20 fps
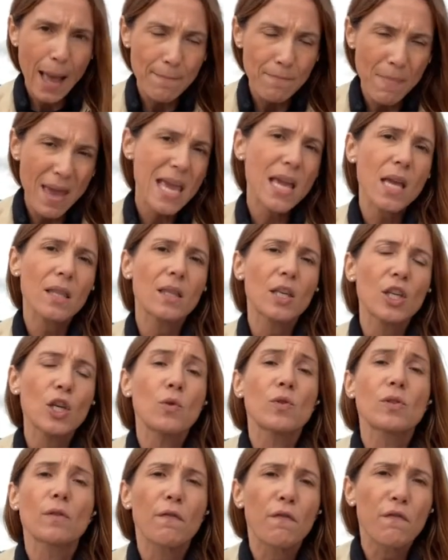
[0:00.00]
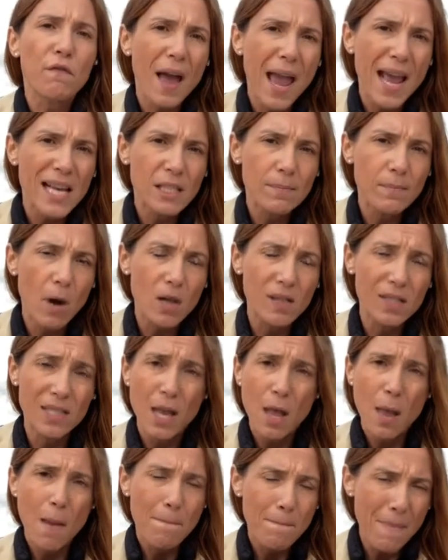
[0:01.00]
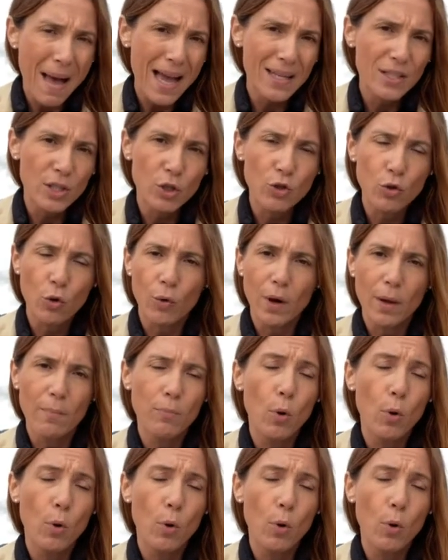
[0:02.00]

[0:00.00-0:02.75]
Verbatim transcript: and making the use of face masks mandatory,